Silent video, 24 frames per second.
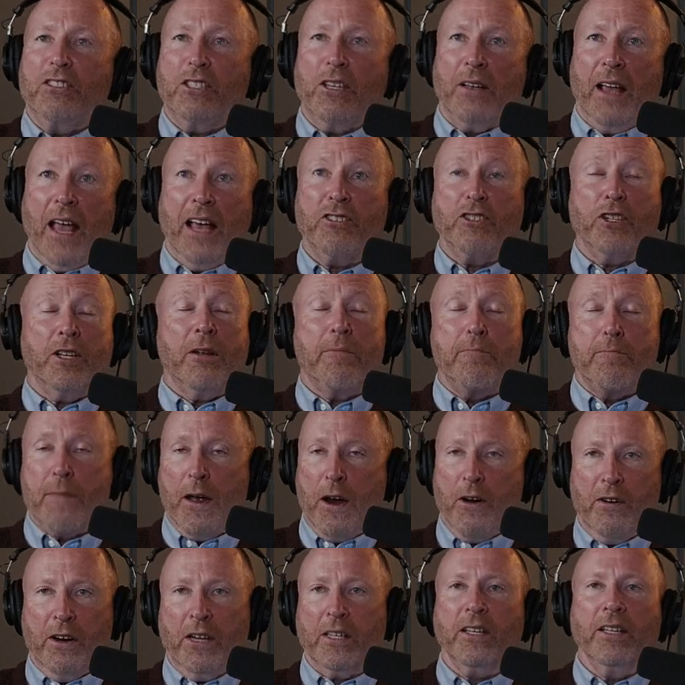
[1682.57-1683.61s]
as, a, as an
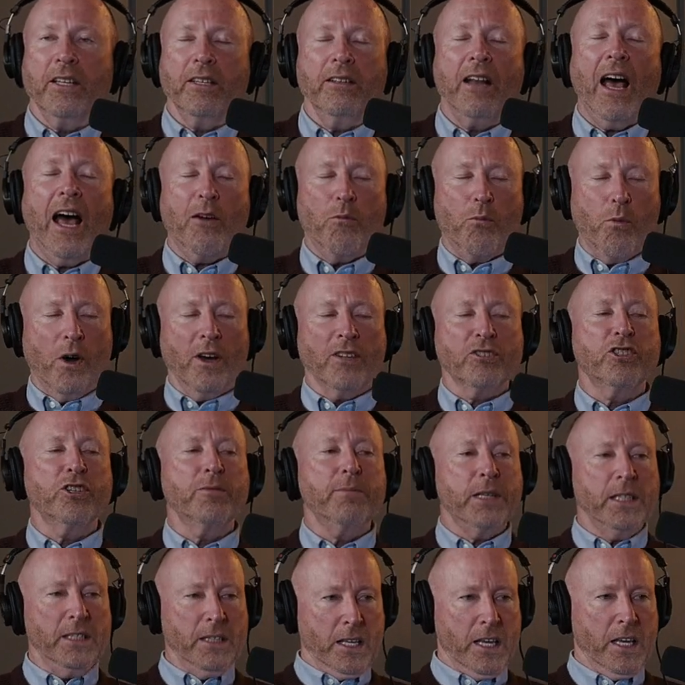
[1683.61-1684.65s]
American, I want
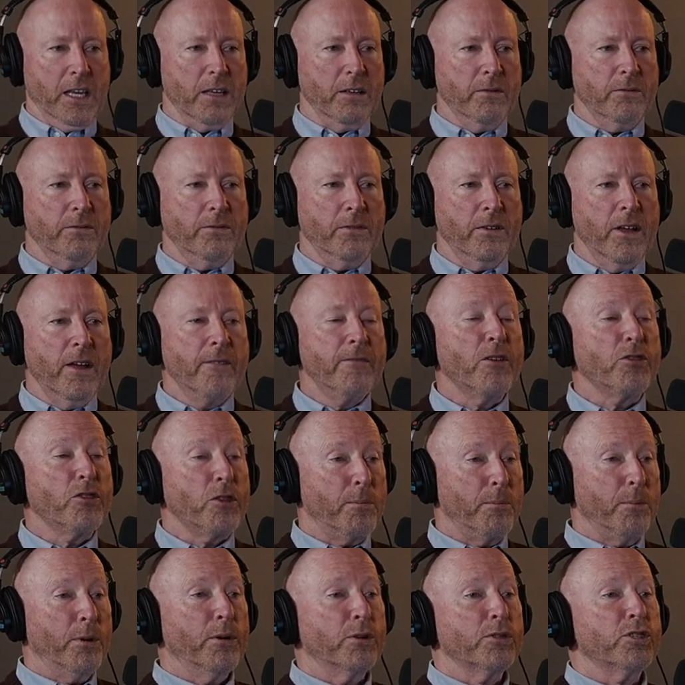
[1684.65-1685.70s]
to believe that
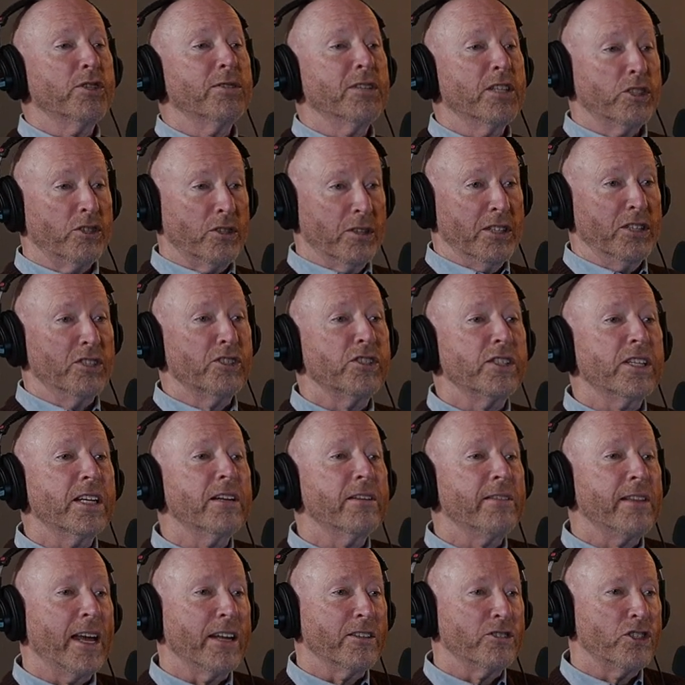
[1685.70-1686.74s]
the person that's going to
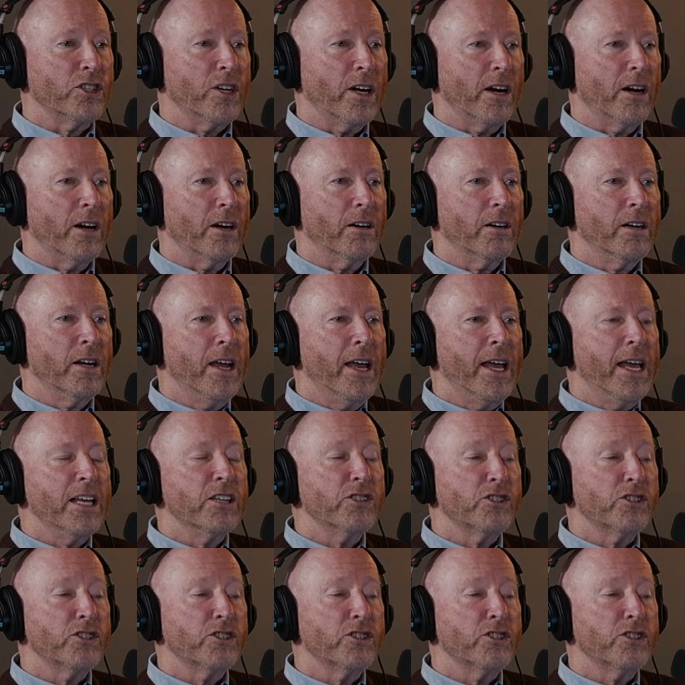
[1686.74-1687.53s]
sit in that chair right.